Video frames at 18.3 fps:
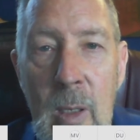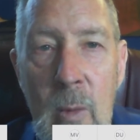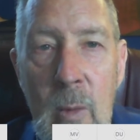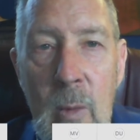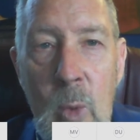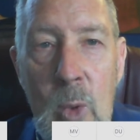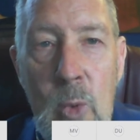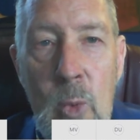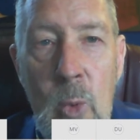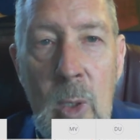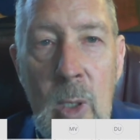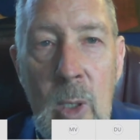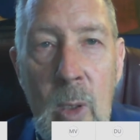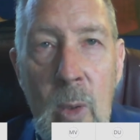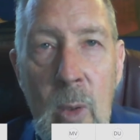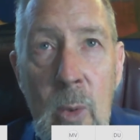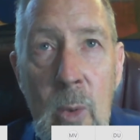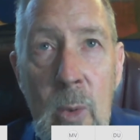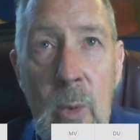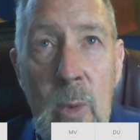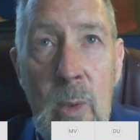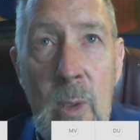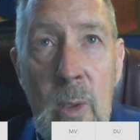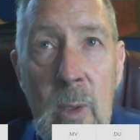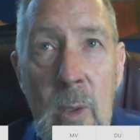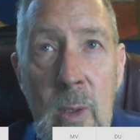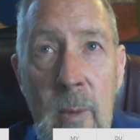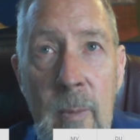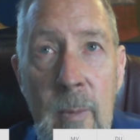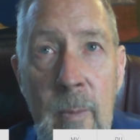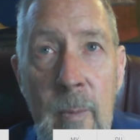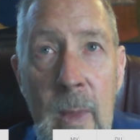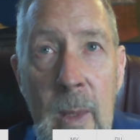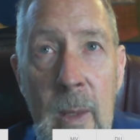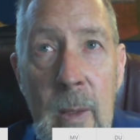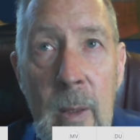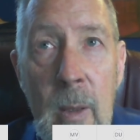which would include
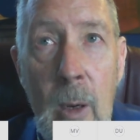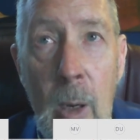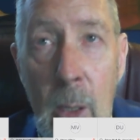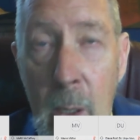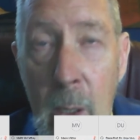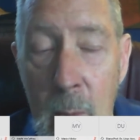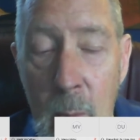all our